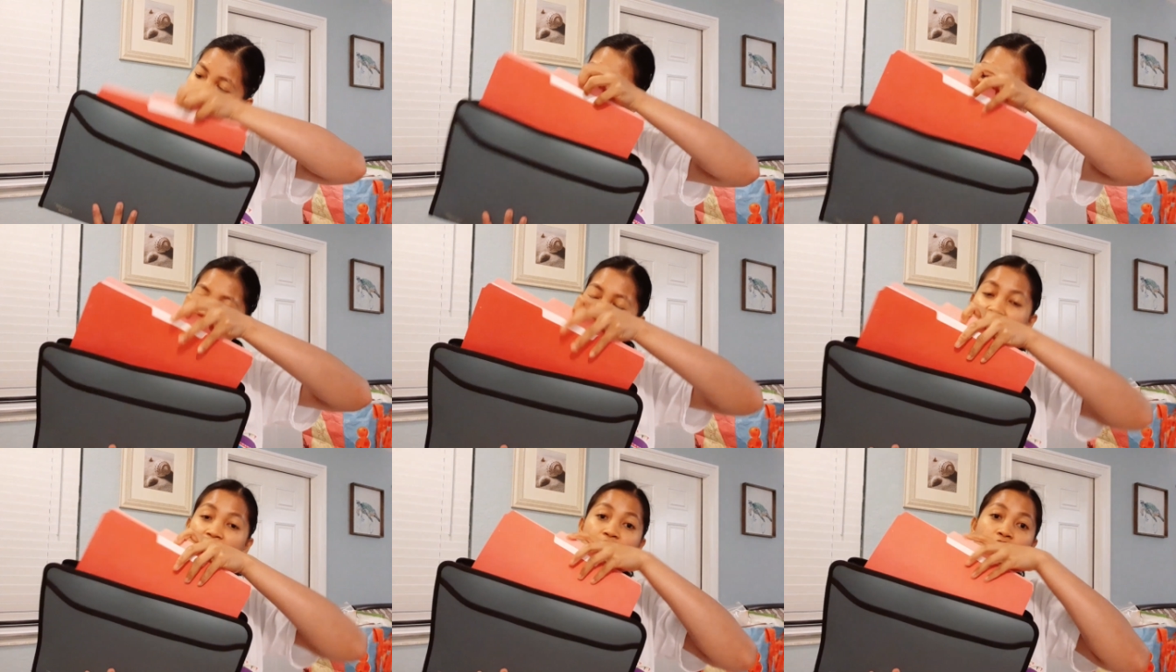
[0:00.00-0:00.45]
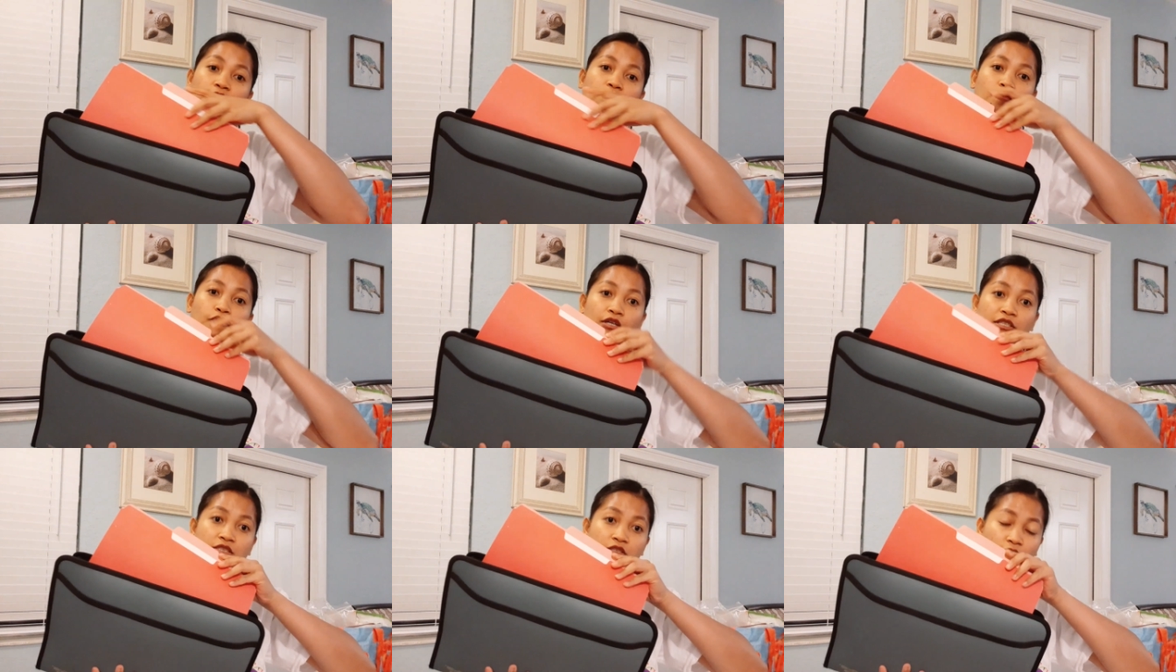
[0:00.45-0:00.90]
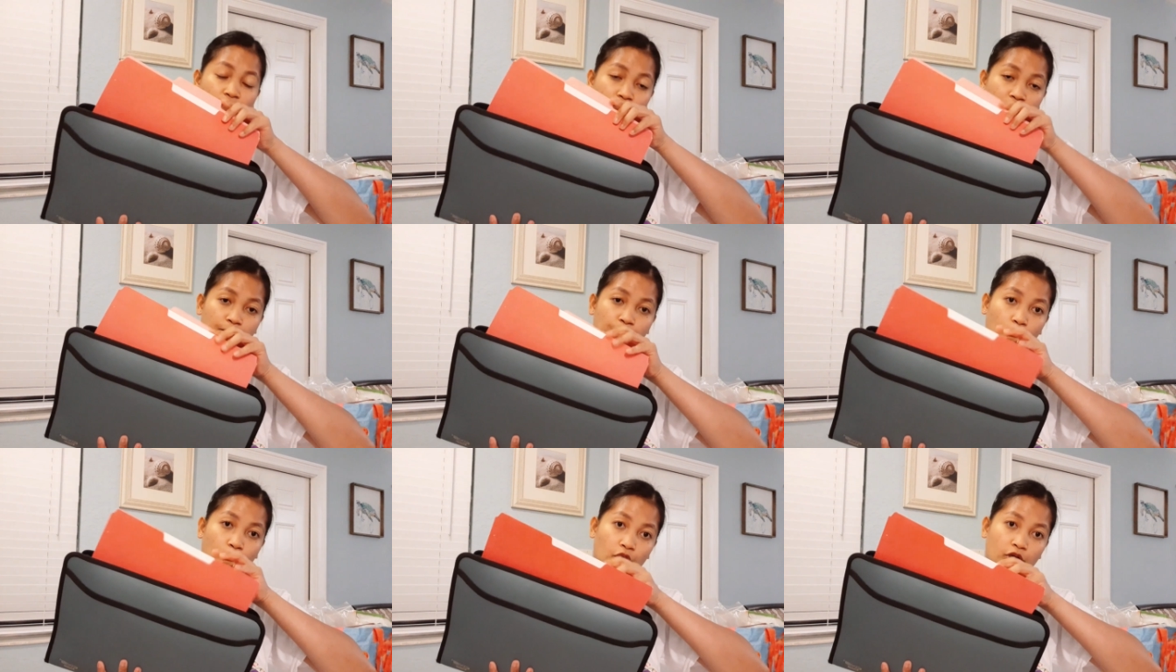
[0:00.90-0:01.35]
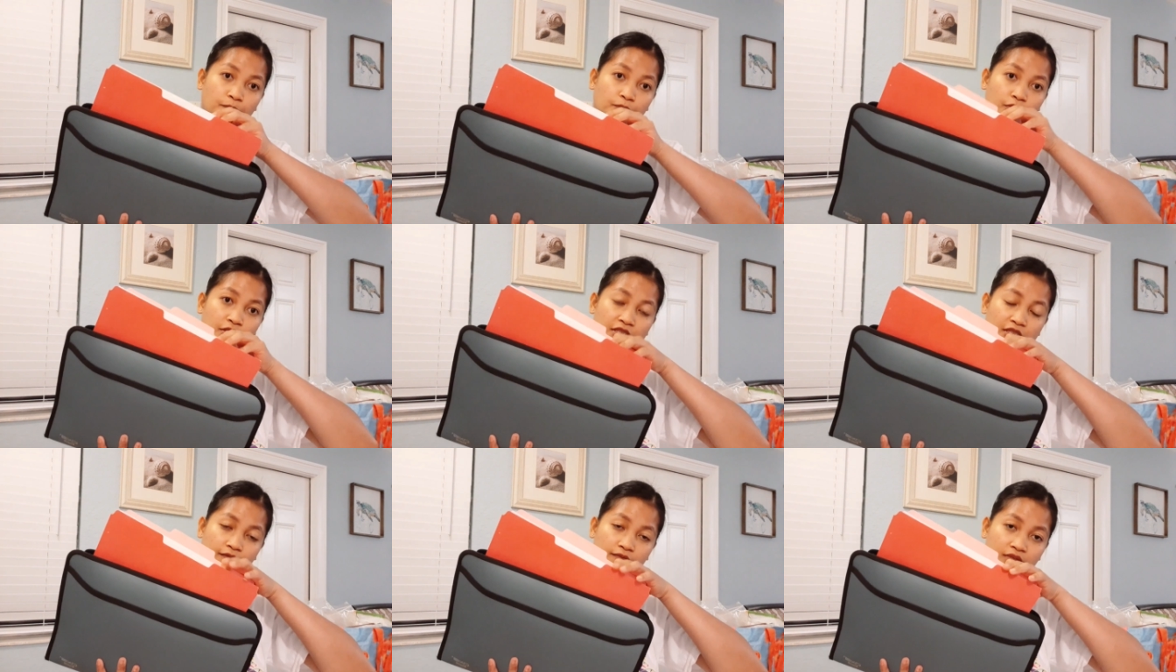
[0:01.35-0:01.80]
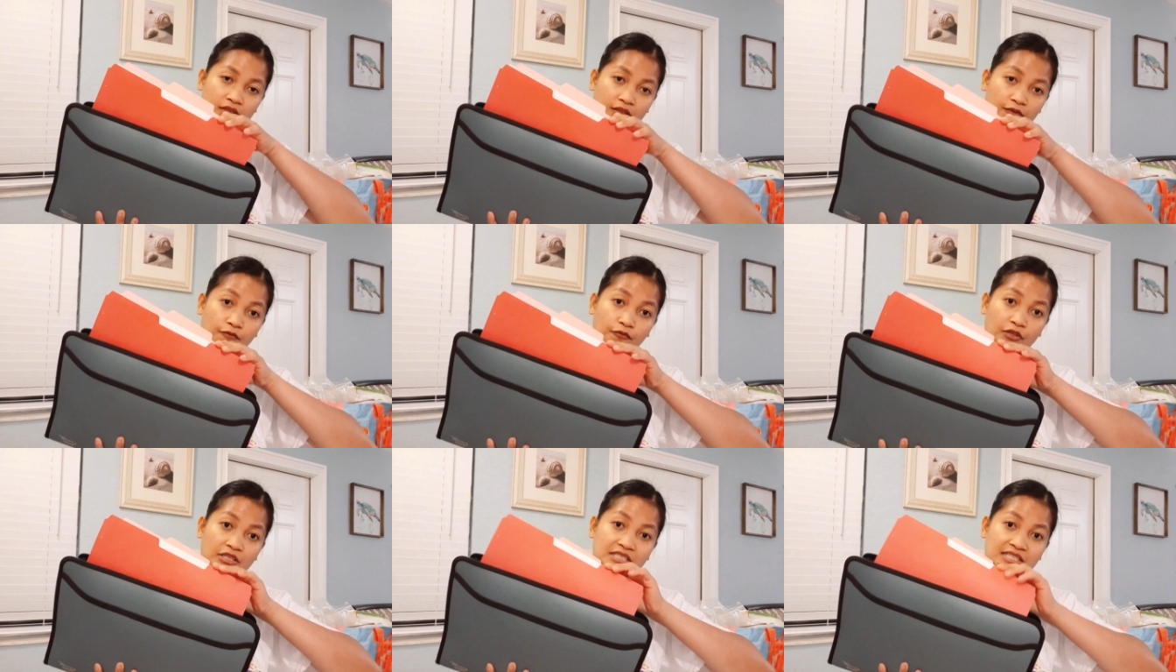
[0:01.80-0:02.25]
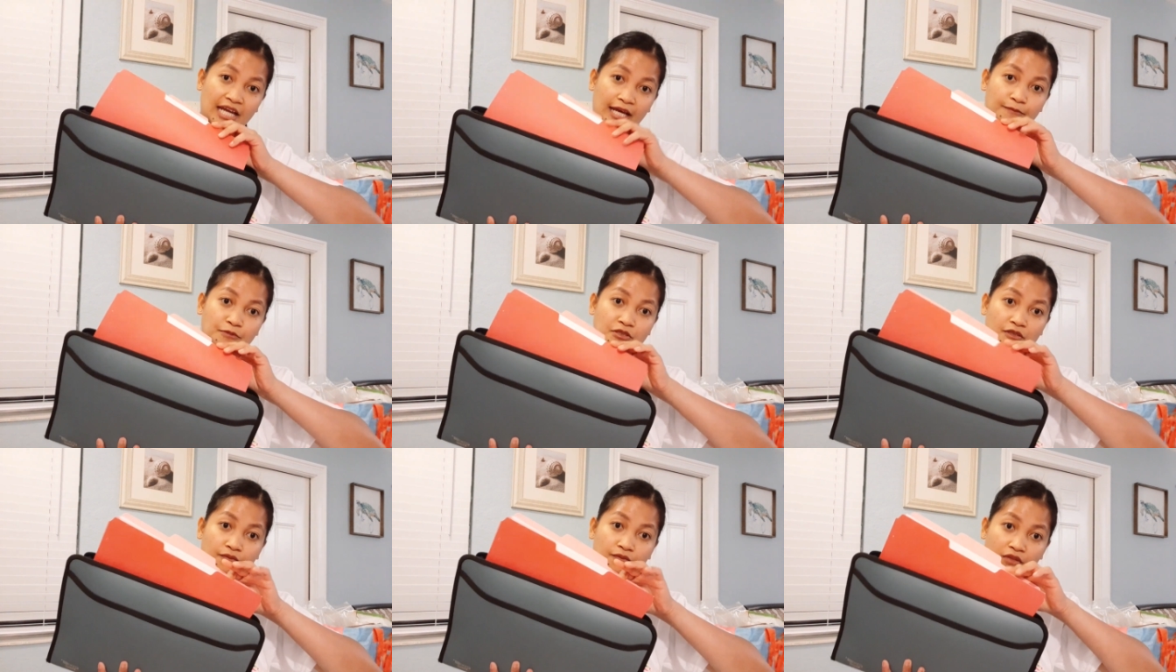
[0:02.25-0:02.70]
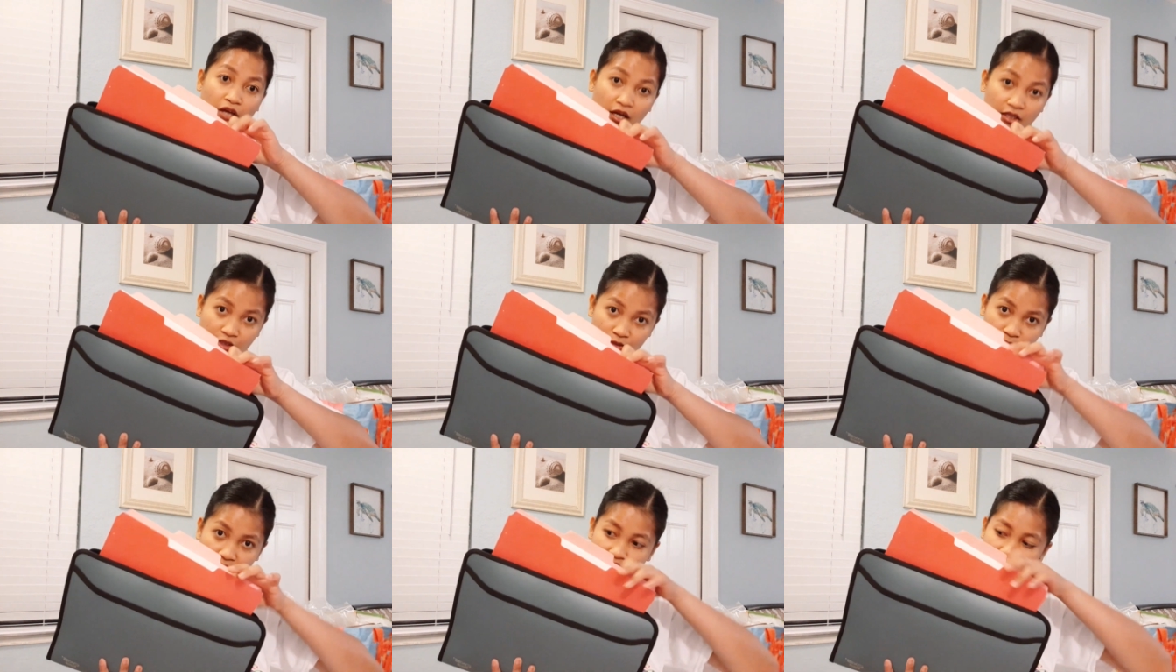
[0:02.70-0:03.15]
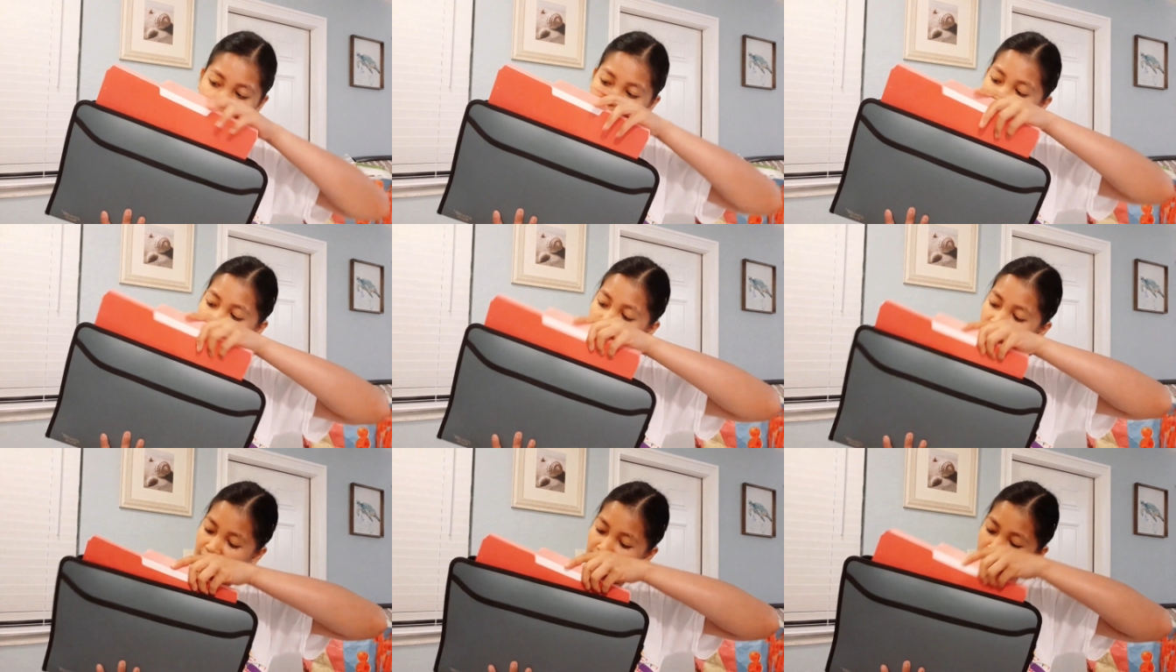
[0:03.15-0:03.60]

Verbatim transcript: I have it for a different purpose of different types of documents.